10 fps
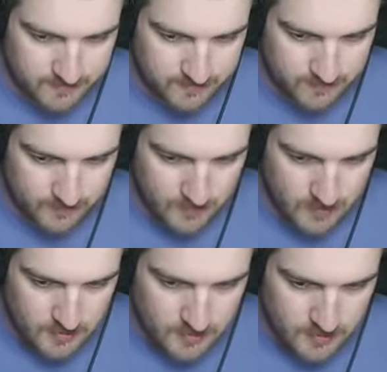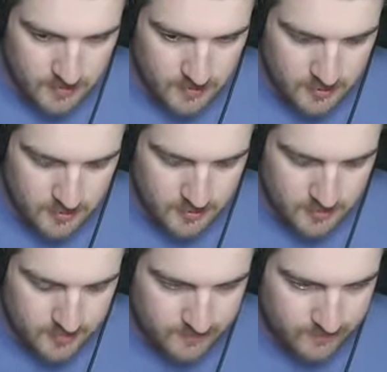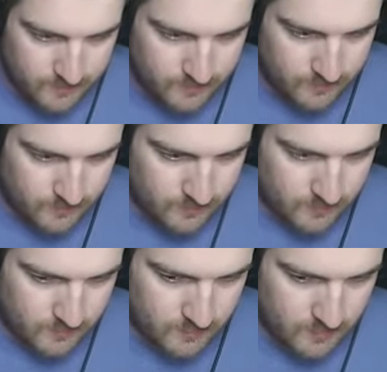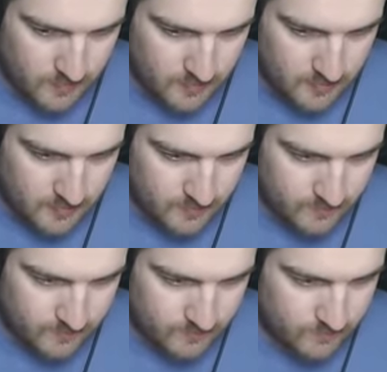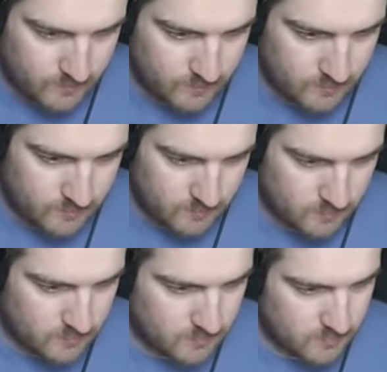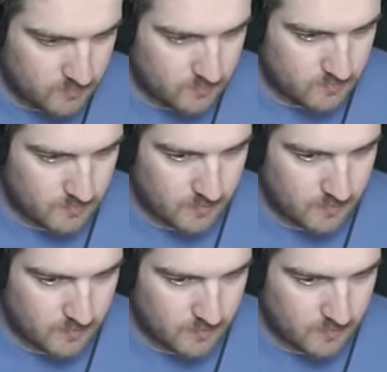(no one is talking)